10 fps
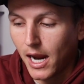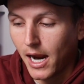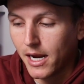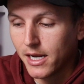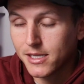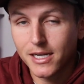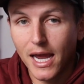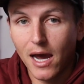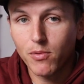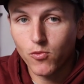and it's going
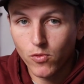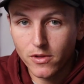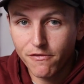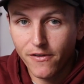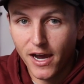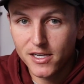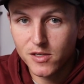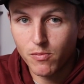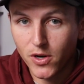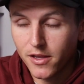to happen really
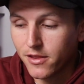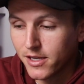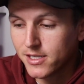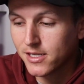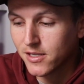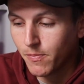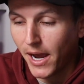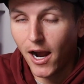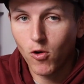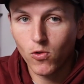fast, but this is the
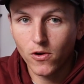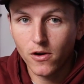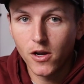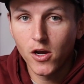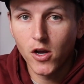power